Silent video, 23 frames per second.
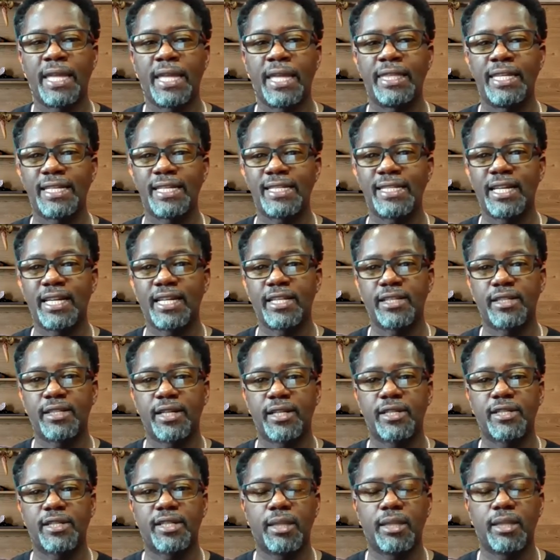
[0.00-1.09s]
in this
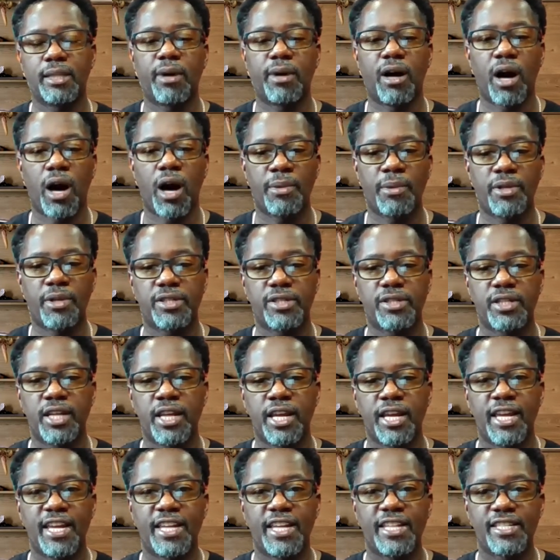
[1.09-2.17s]
instance, the Bahamas
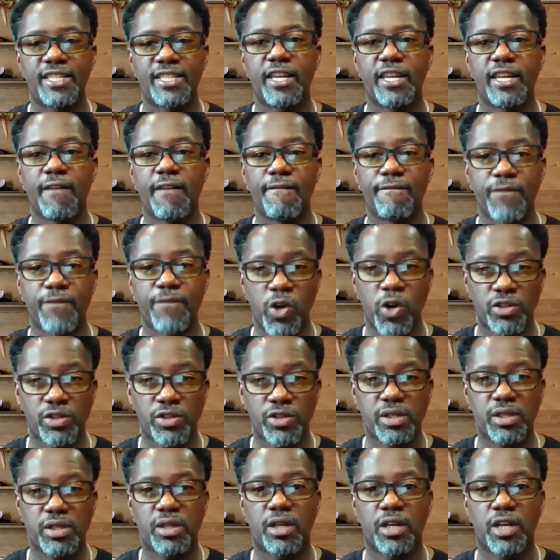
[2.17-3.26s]
is the
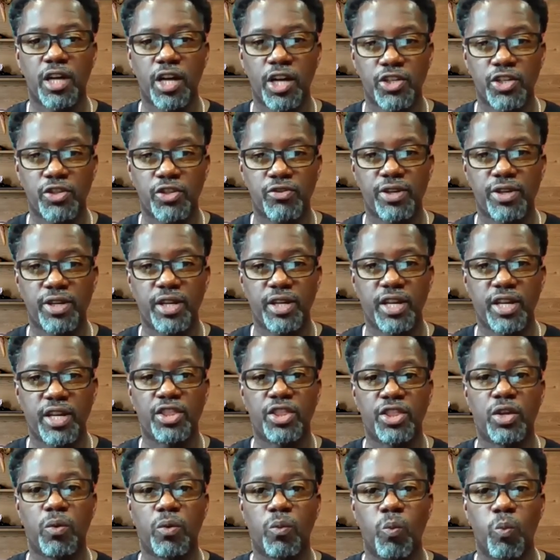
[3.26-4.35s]
first country
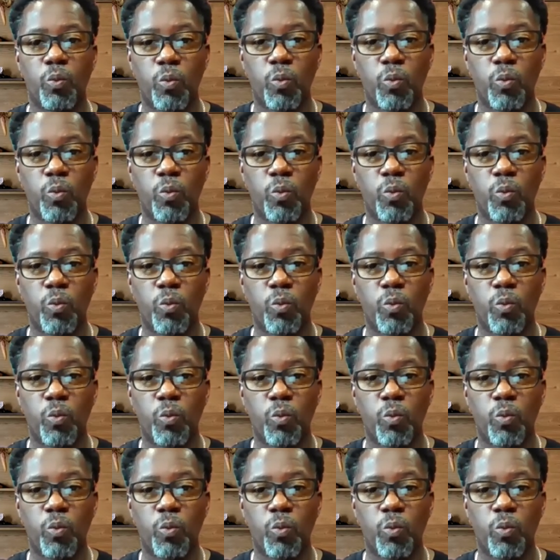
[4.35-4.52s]
in the